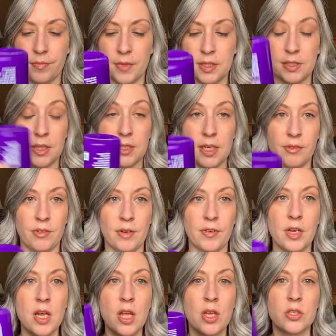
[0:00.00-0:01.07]
it's gonna take forever.
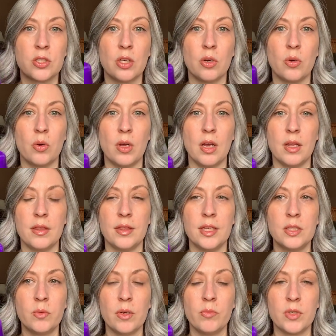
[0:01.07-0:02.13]
So
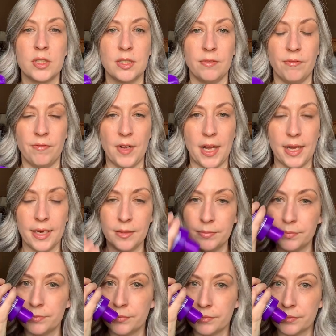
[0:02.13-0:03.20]
this one was fine.
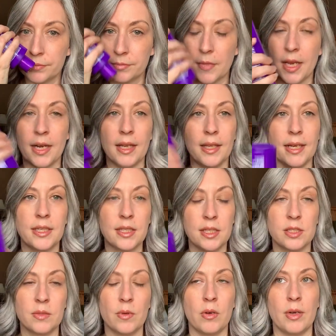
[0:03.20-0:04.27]
And I liked
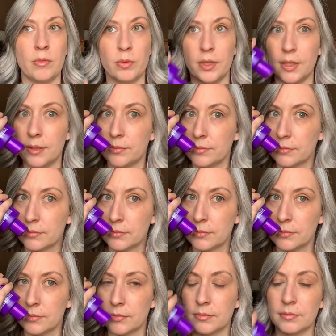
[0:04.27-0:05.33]
this, oh, I really,
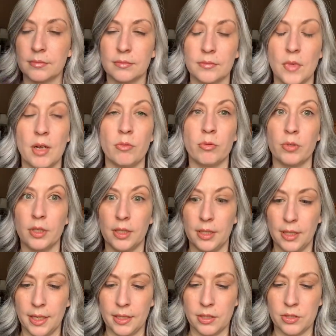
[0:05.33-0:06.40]
mm, I really
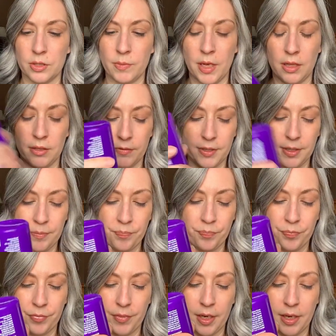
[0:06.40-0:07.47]
like the smell of it.
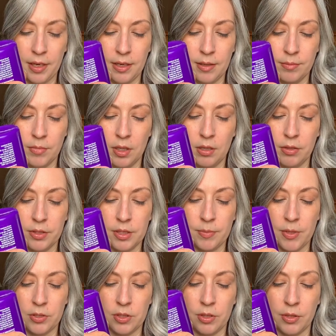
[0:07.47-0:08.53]
Um, oh, it
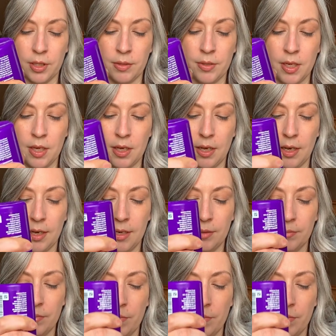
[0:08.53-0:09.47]
smells so good. Um,